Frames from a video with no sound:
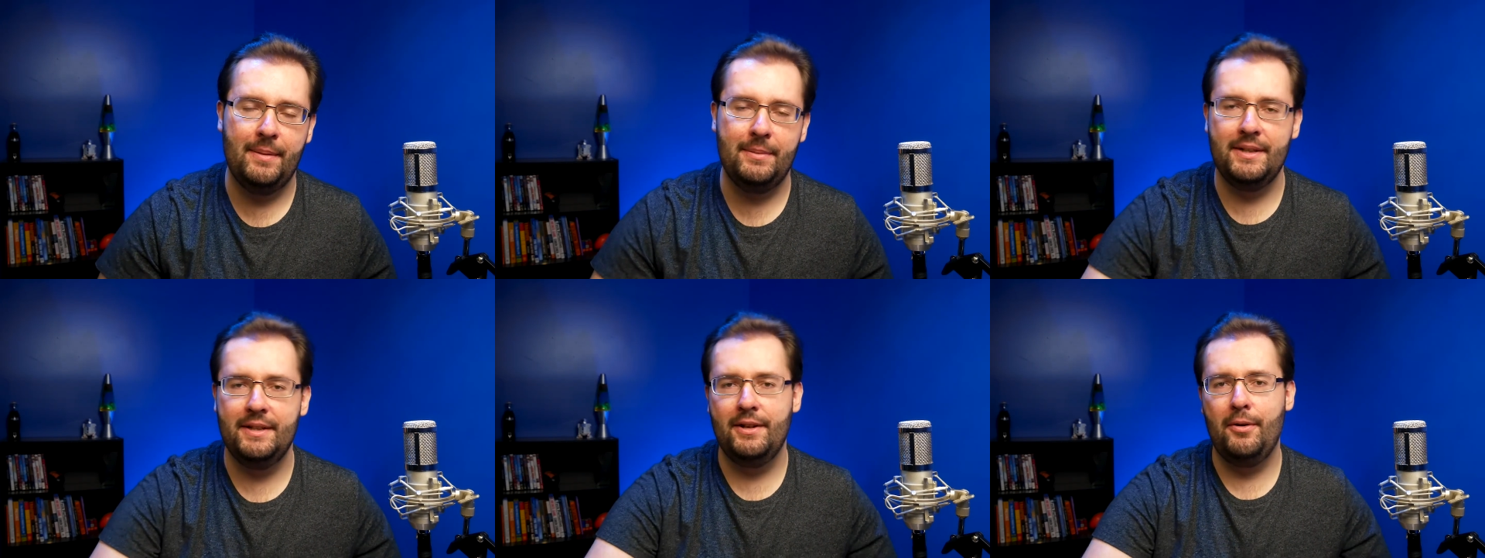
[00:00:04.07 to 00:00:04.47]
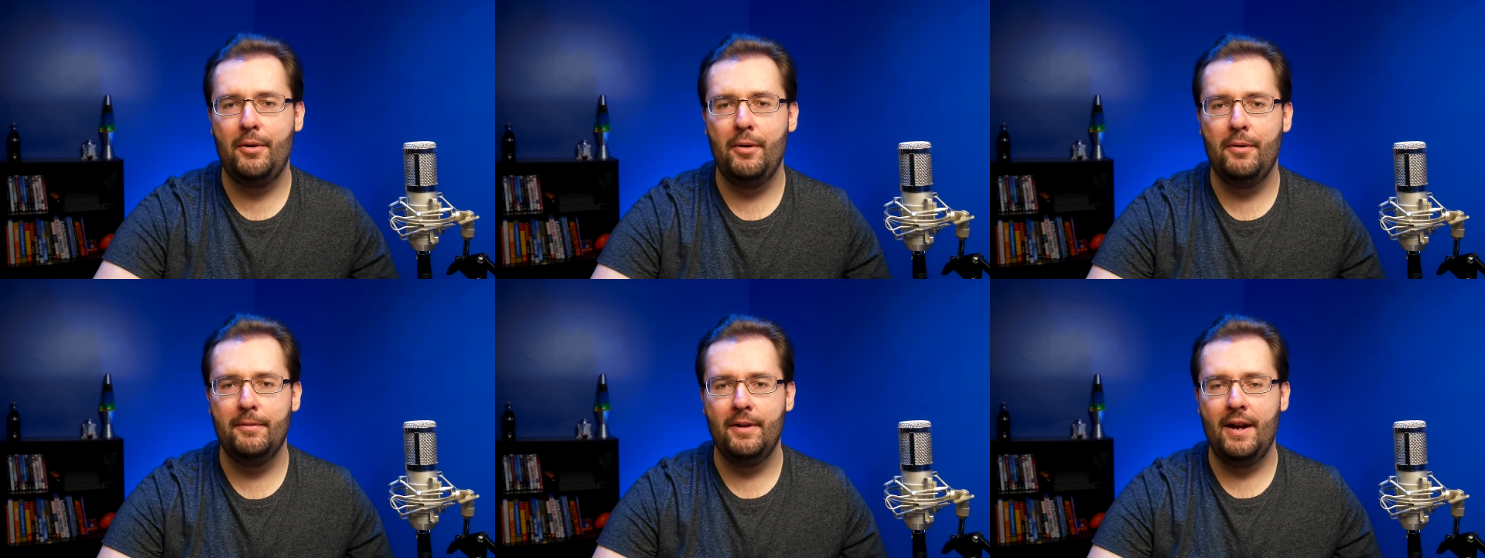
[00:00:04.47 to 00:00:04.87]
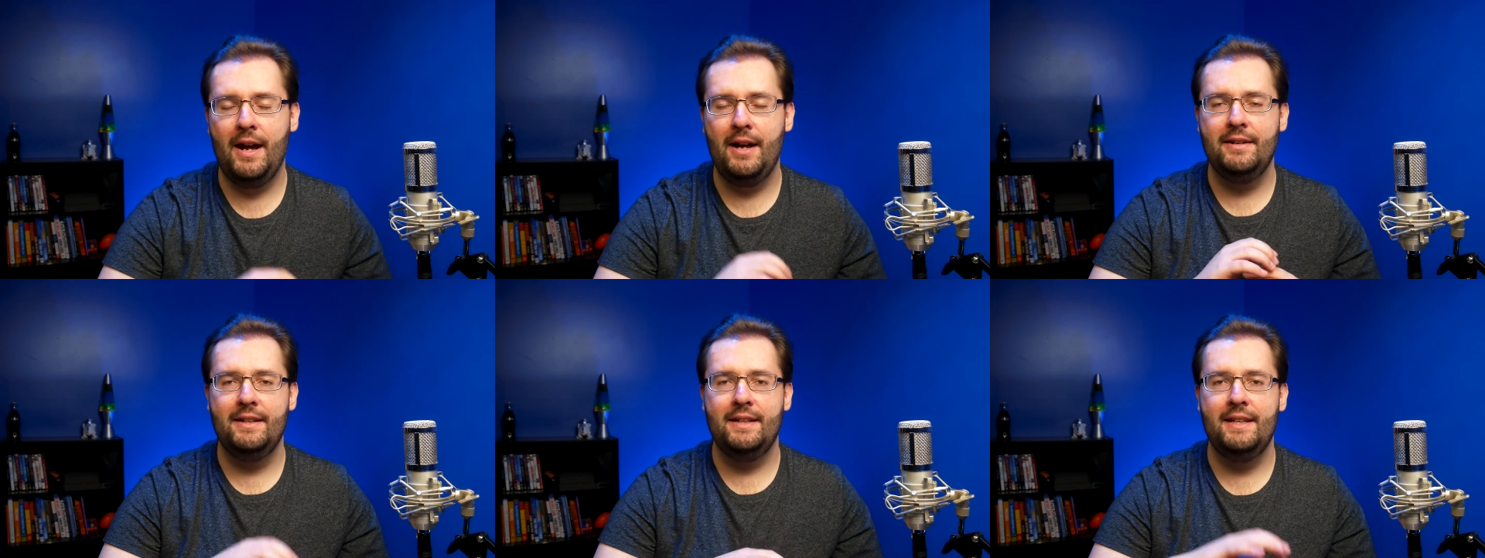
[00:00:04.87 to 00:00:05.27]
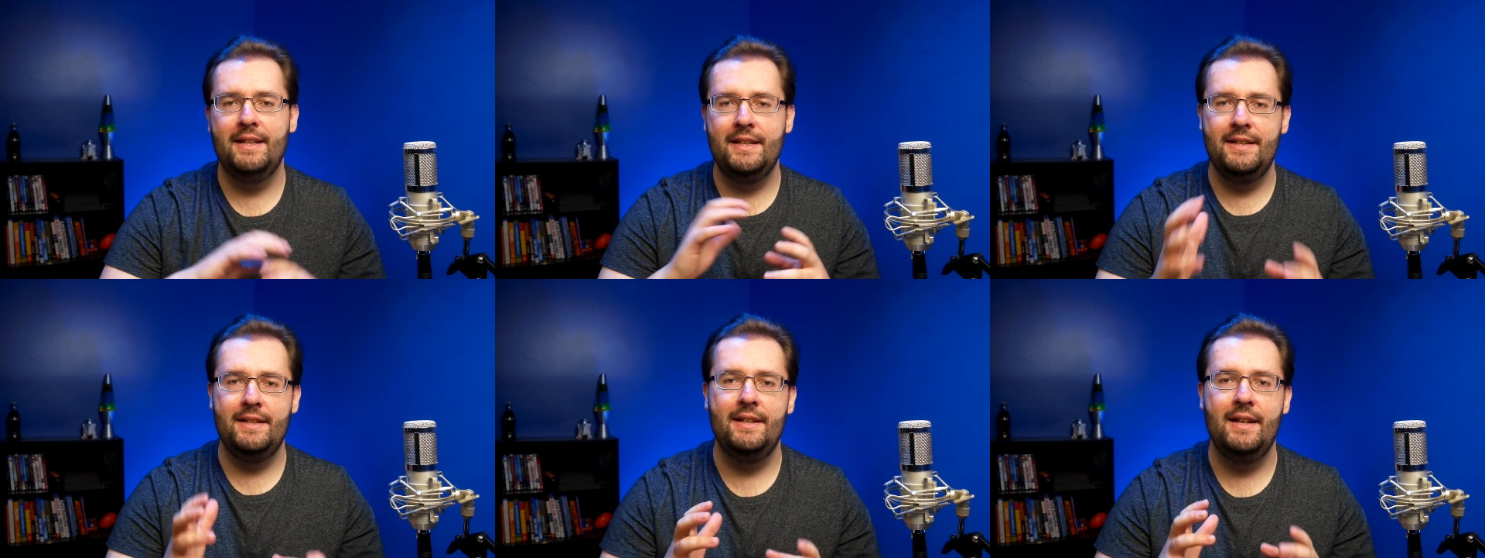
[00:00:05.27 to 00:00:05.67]
I'm gonna go over how to
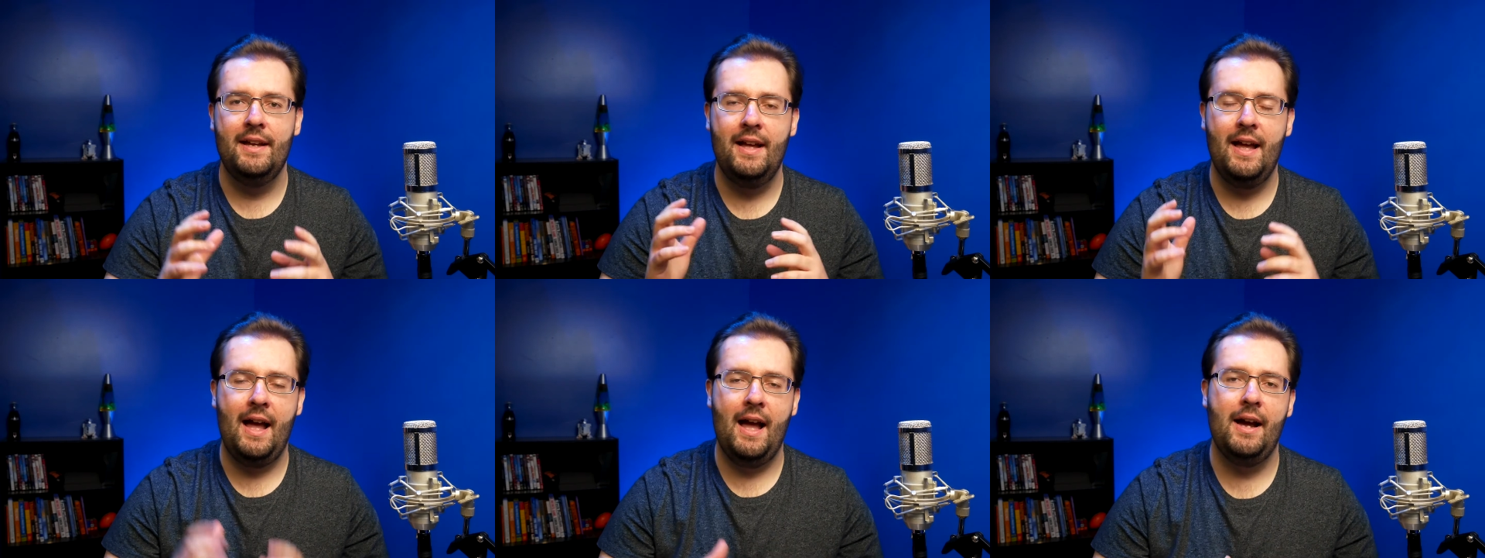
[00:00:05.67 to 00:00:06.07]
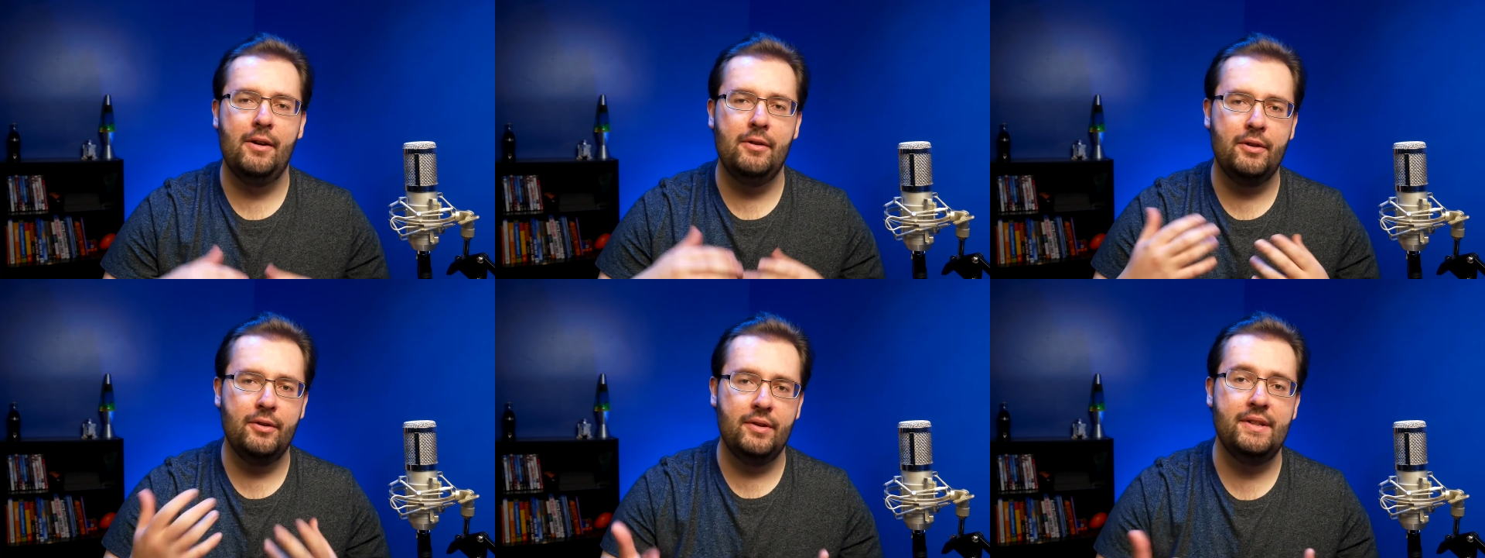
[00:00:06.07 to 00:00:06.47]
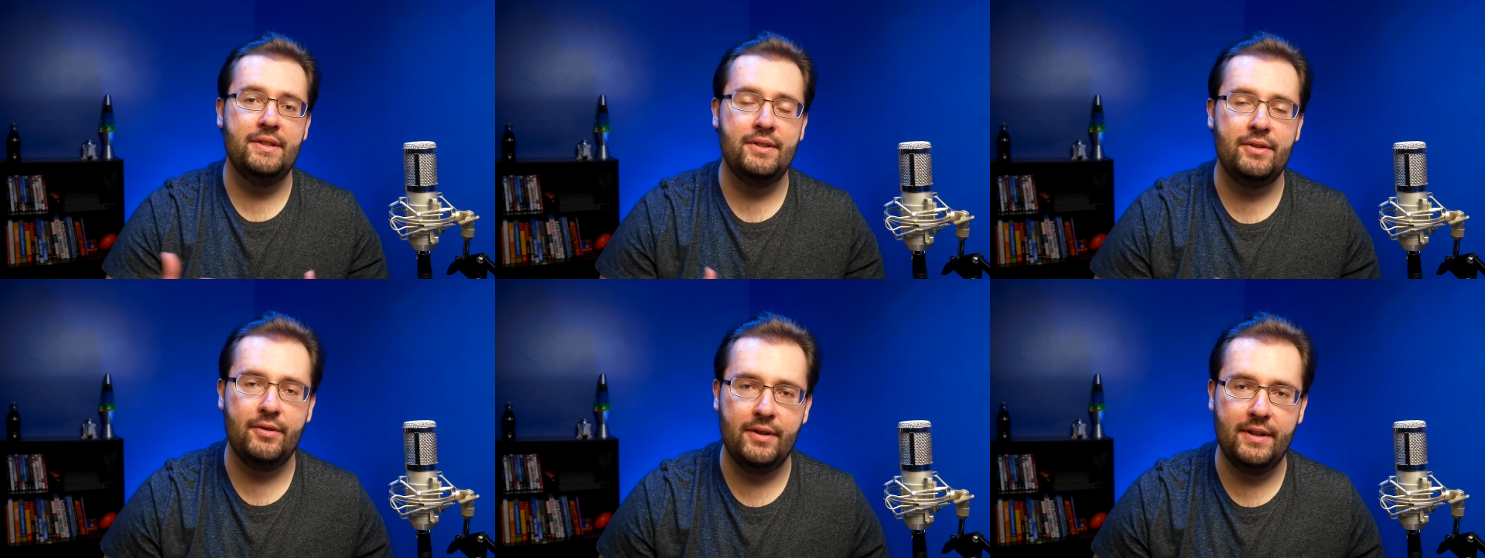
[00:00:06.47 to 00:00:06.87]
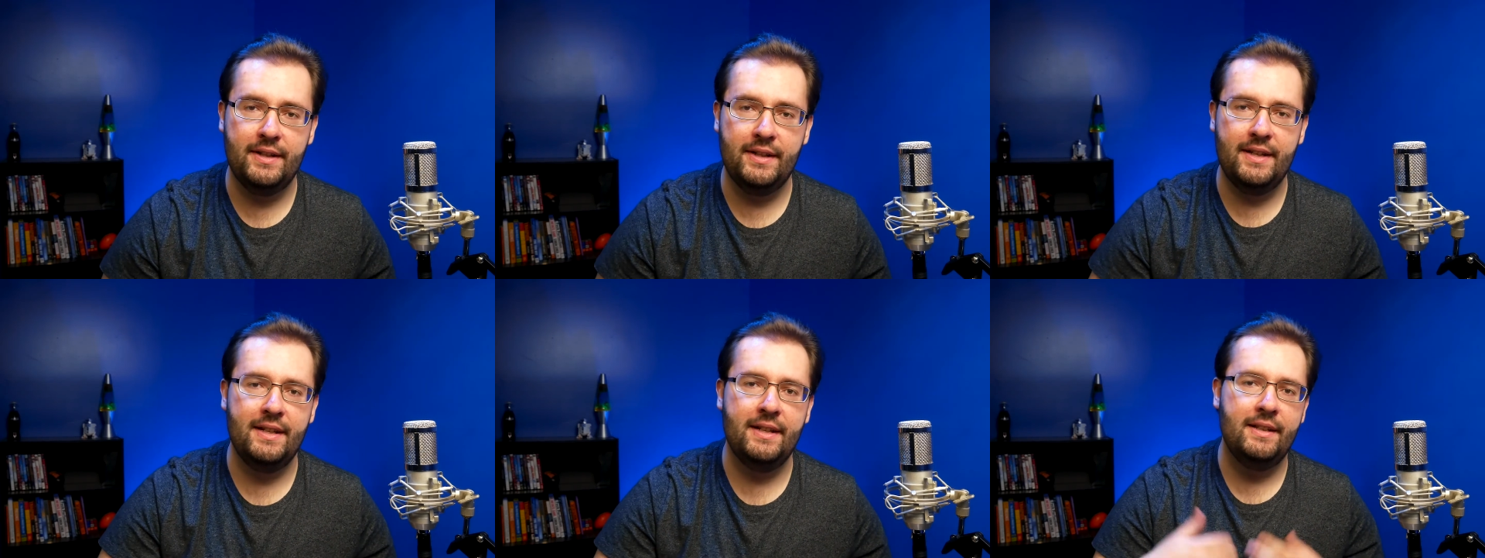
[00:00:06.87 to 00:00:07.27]
key out green
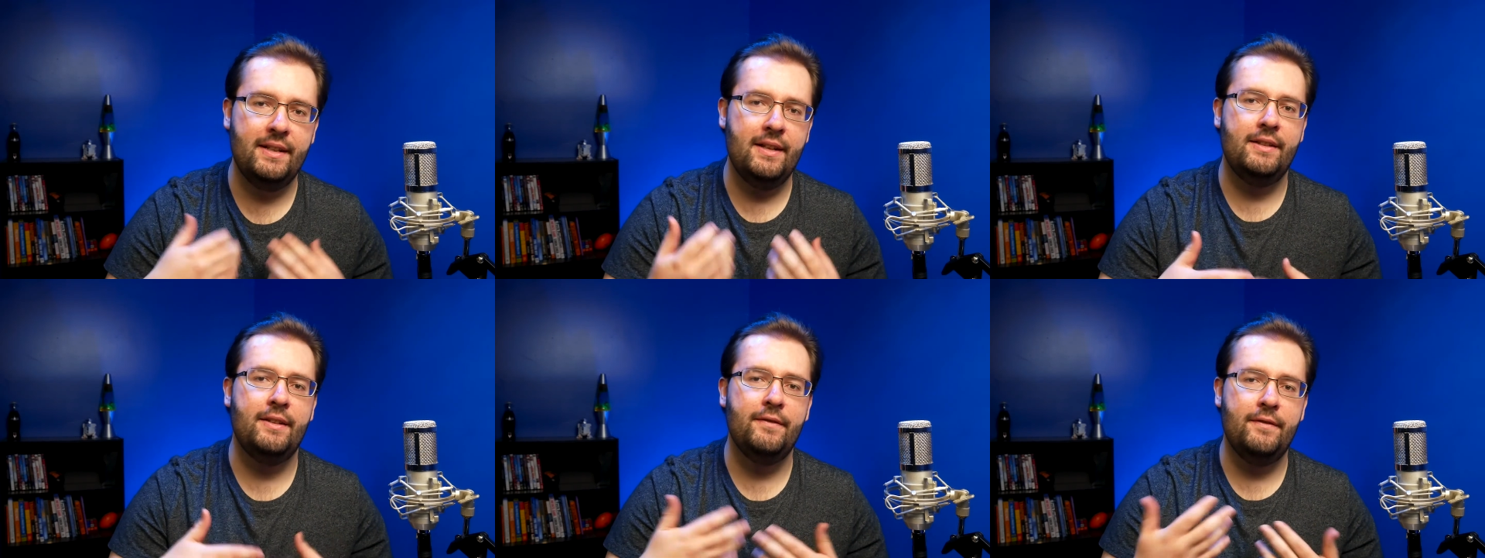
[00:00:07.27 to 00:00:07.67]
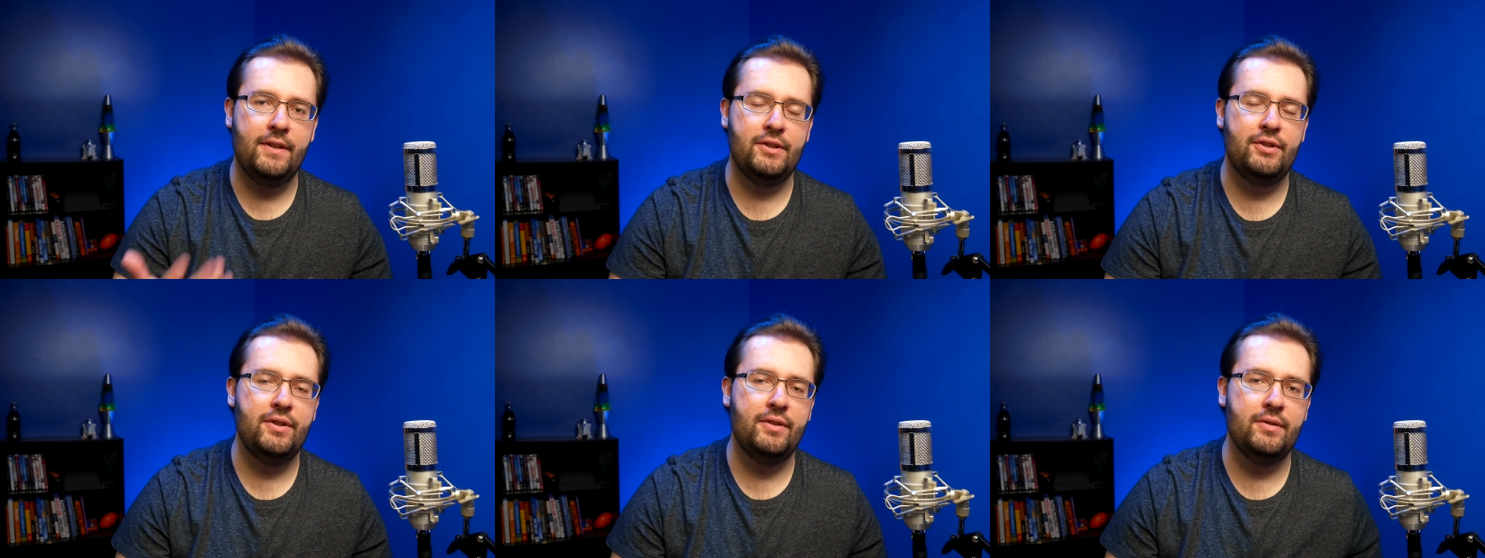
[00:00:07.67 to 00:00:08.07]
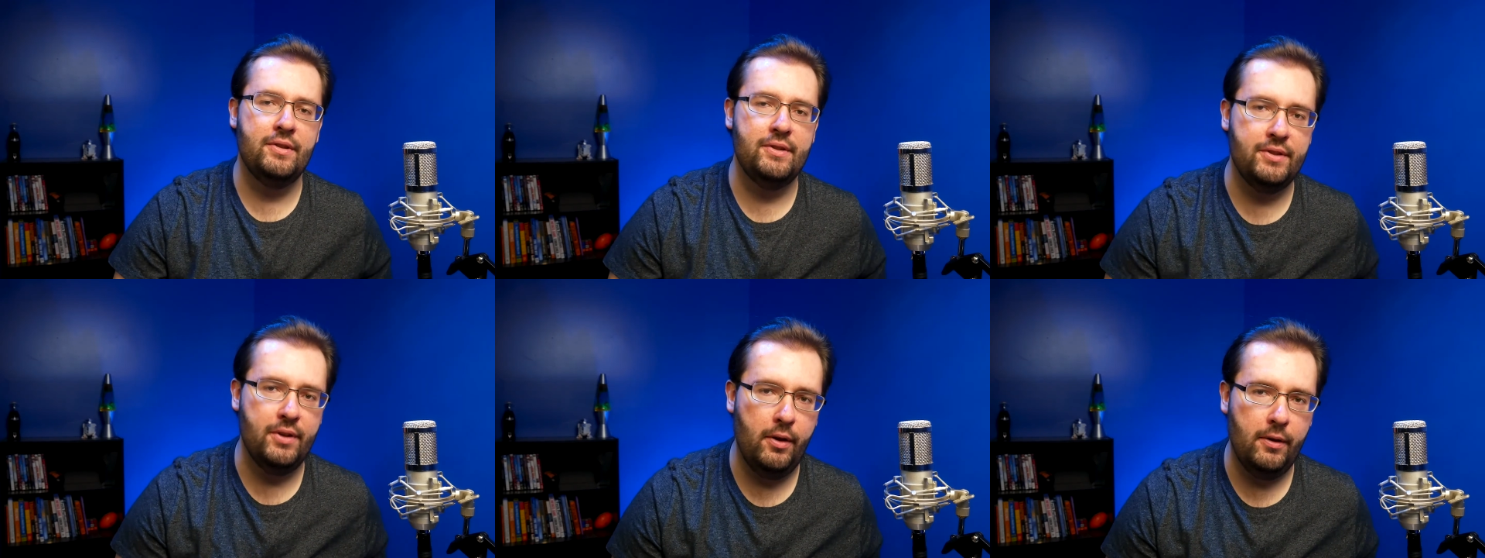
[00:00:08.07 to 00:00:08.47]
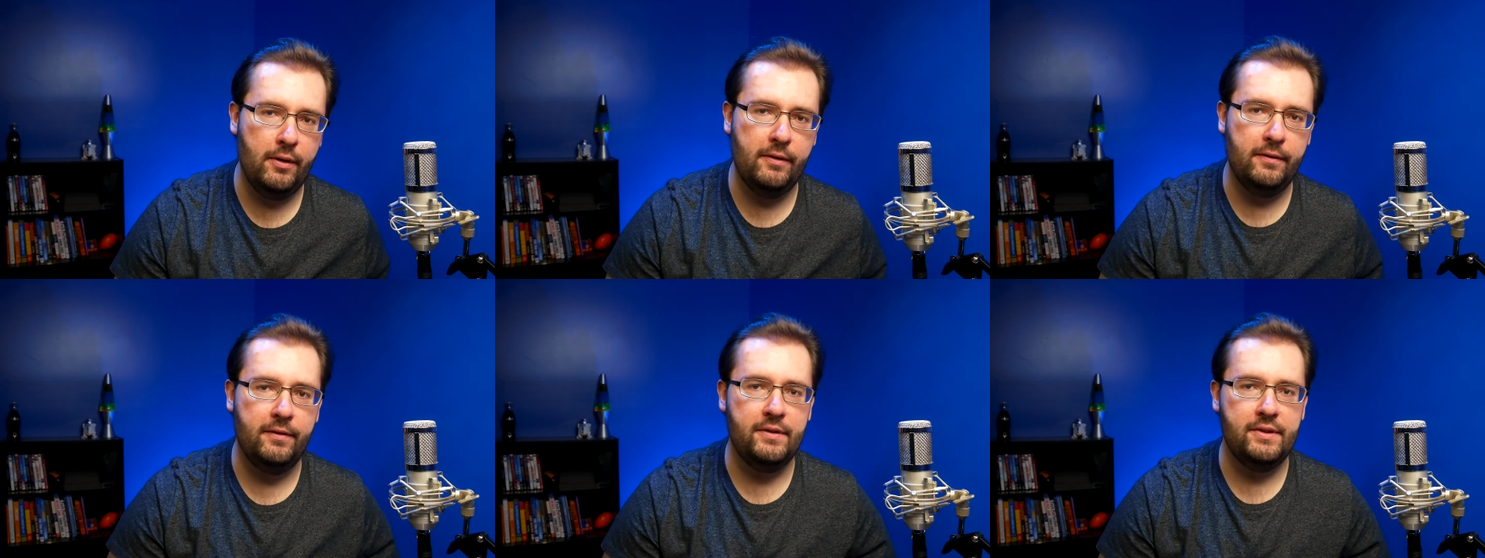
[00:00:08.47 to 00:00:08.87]
screen in DaVinci Resolve.